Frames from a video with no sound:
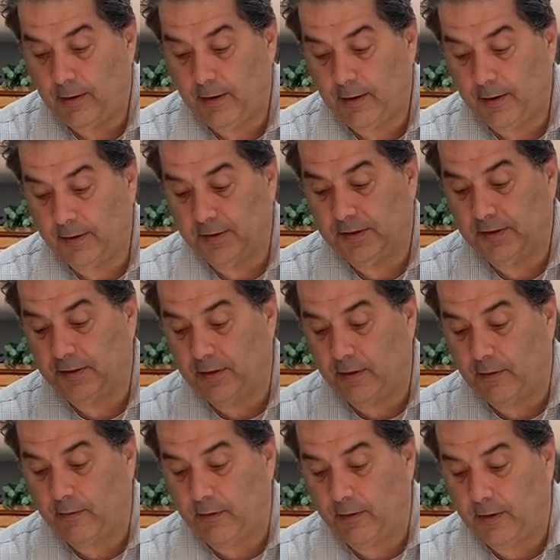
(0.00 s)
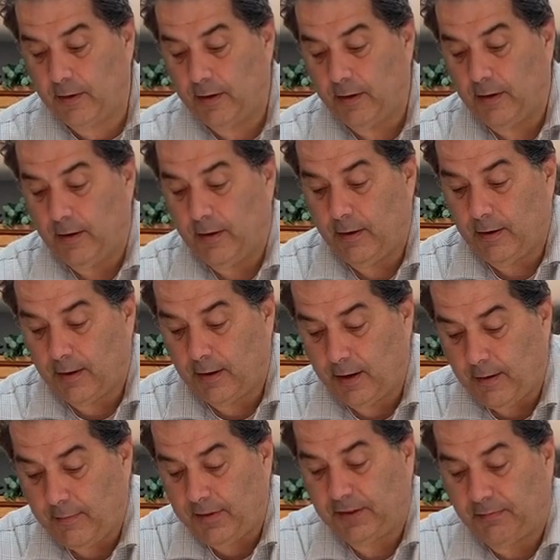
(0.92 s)
And so
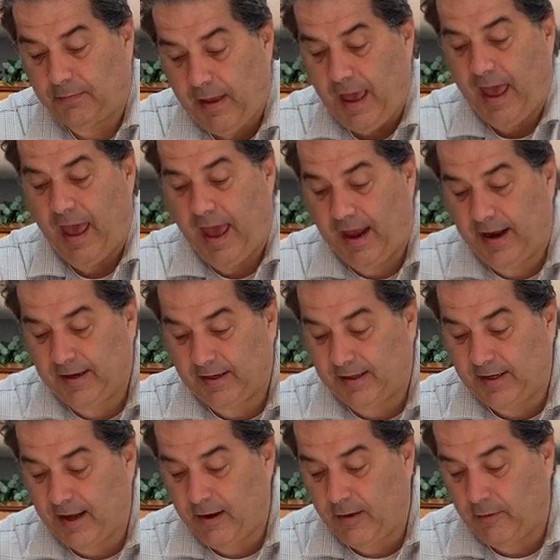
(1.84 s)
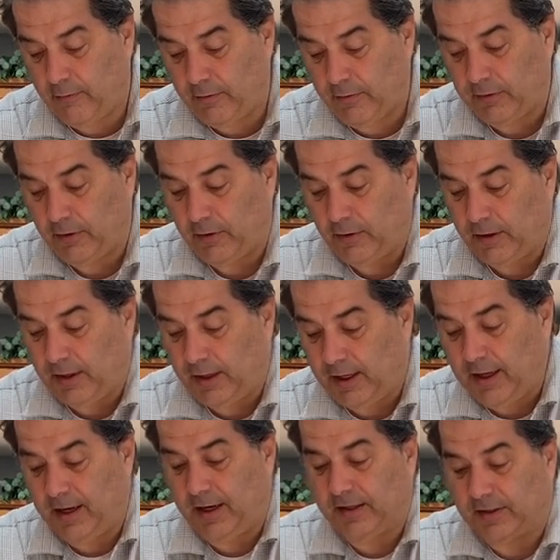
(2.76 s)
I'll just pat it down real good and
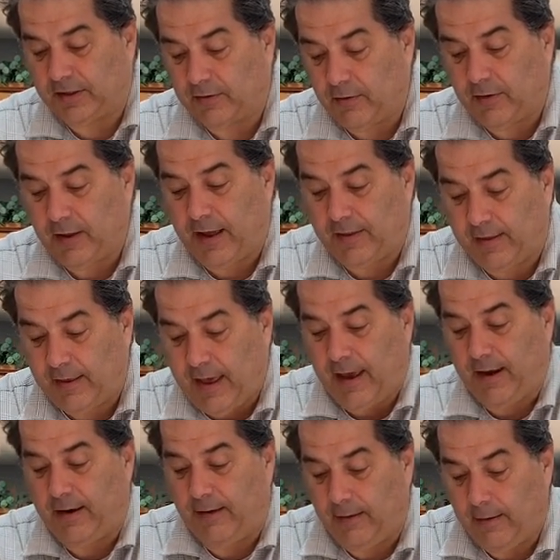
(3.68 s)
get it so that that